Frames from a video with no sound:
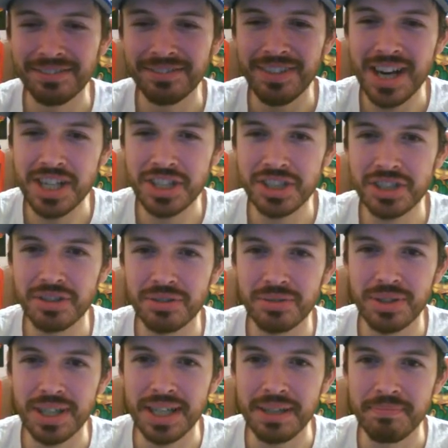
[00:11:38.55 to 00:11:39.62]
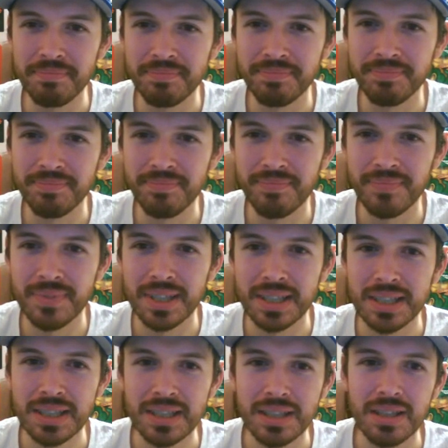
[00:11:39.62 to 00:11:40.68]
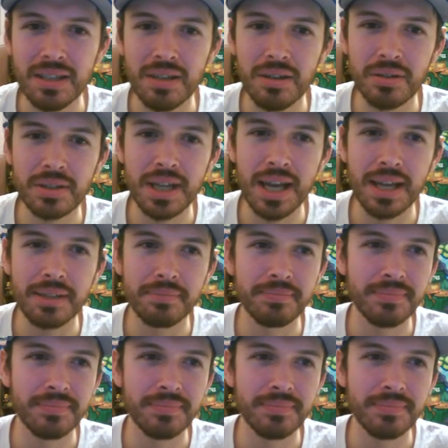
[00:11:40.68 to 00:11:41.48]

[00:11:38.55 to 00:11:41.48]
Fresh cream. Okay.